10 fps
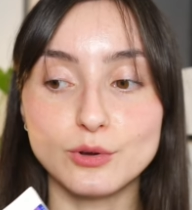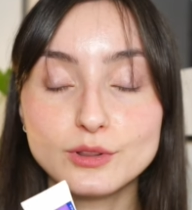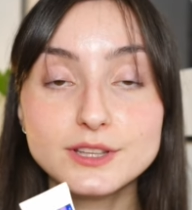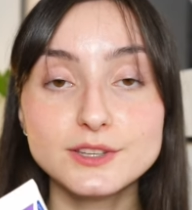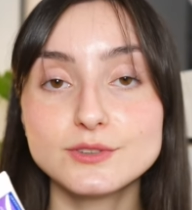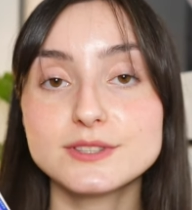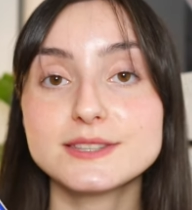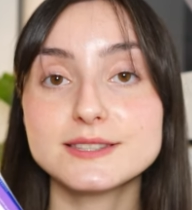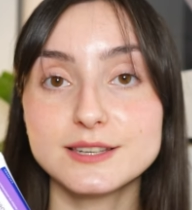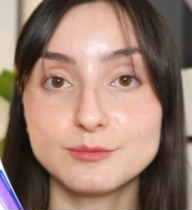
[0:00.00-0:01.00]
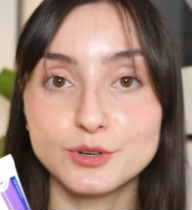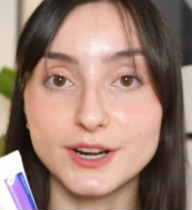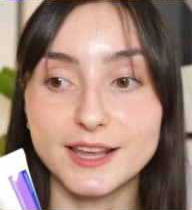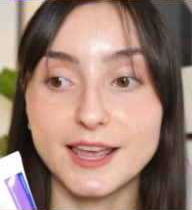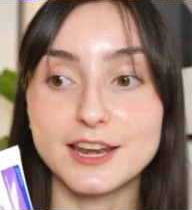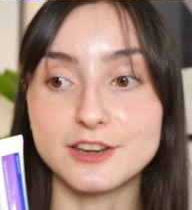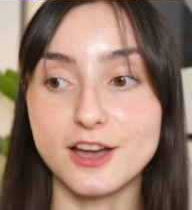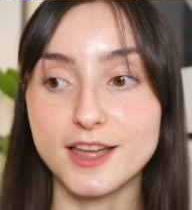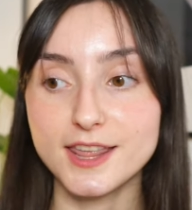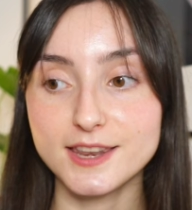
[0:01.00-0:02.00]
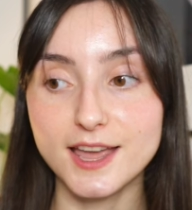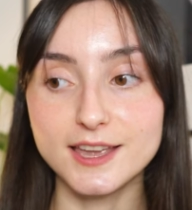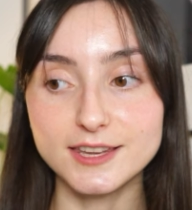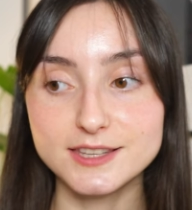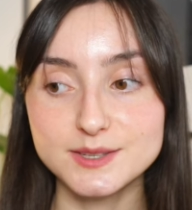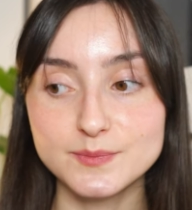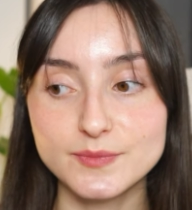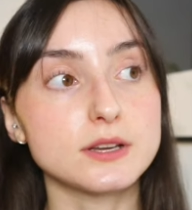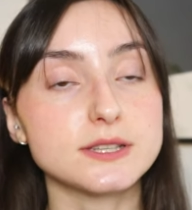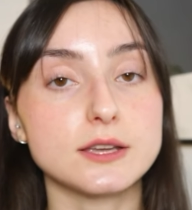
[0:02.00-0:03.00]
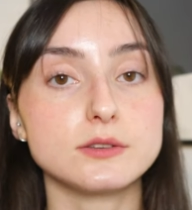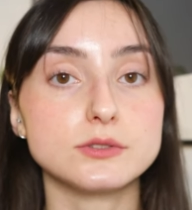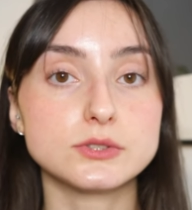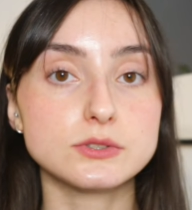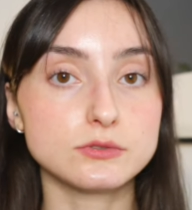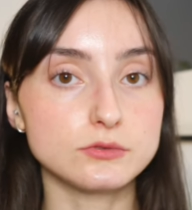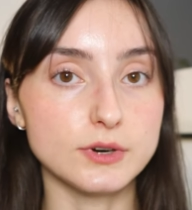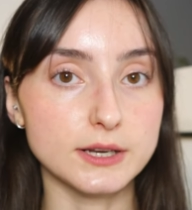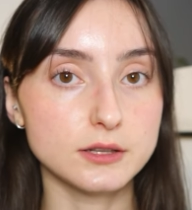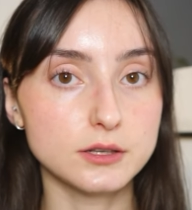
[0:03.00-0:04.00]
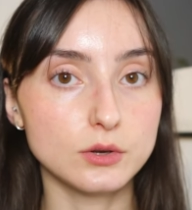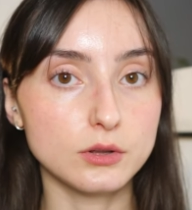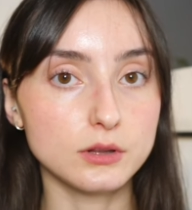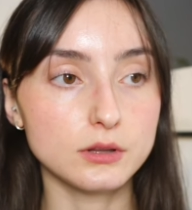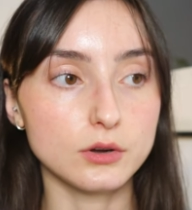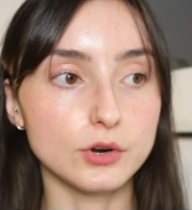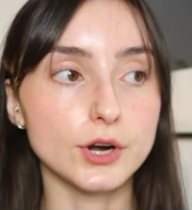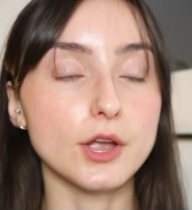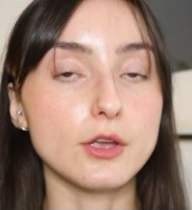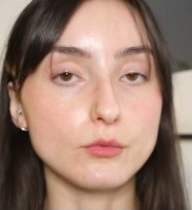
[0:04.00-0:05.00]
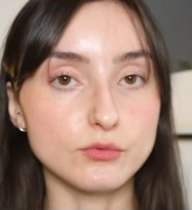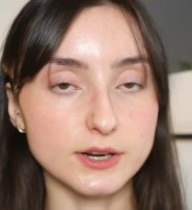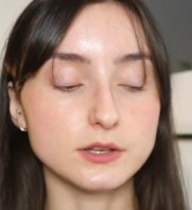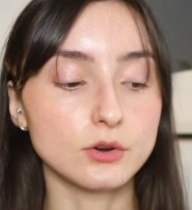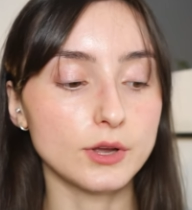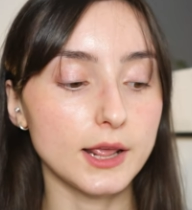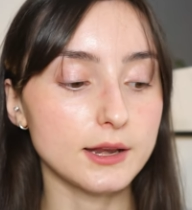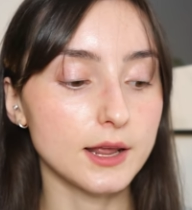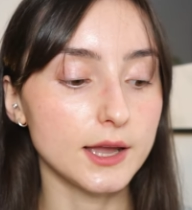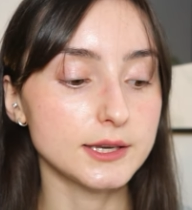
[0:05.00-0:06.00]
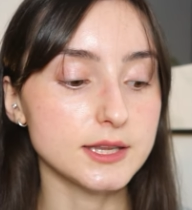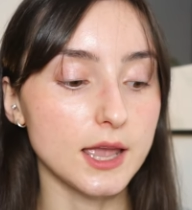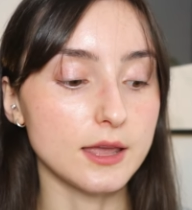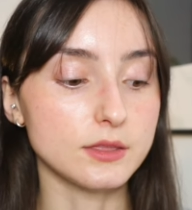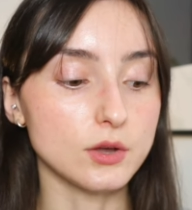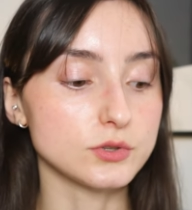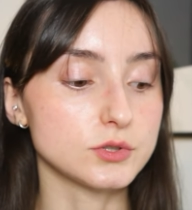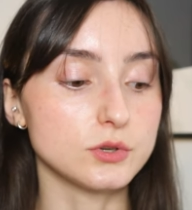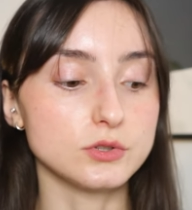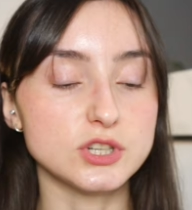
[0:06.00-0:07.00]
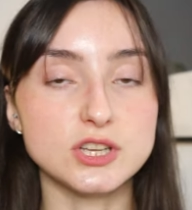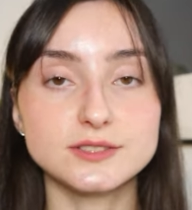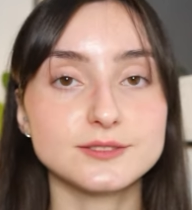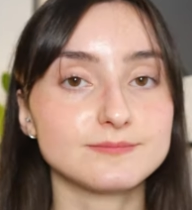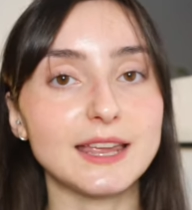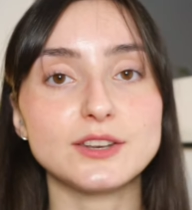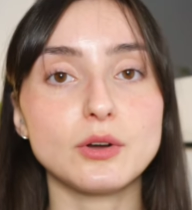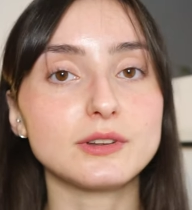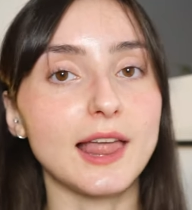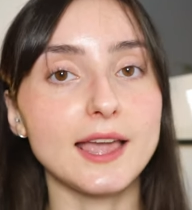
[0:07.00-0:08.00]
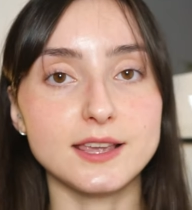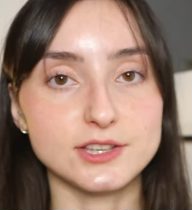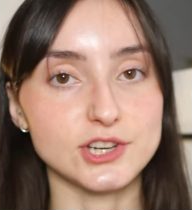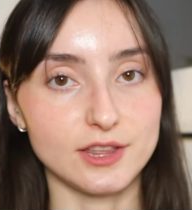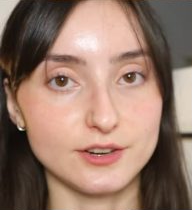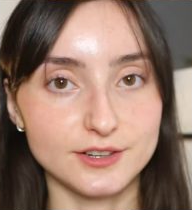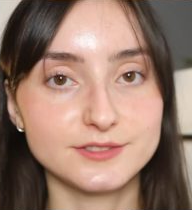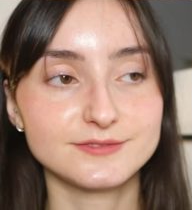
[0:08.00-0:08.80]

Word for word: only use this in the morning and not at night because I use retinol or a retinoid at night and those two just, they don't like each other